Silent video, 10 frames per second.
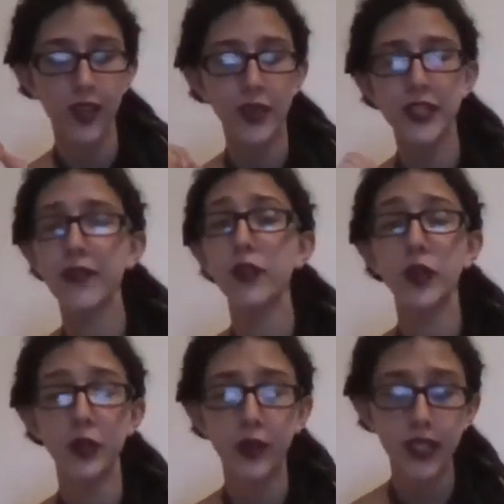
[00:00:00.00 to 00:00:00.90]
The devil
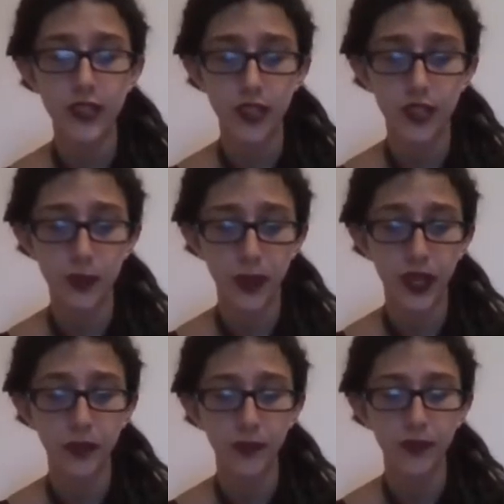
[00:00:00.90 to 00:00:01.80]
agreed to this
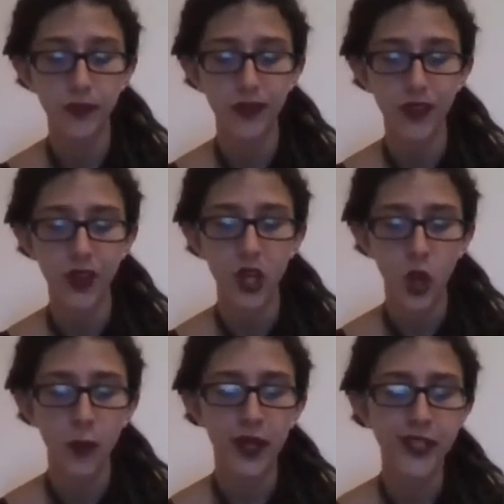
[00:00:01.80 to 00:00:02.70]
plan, but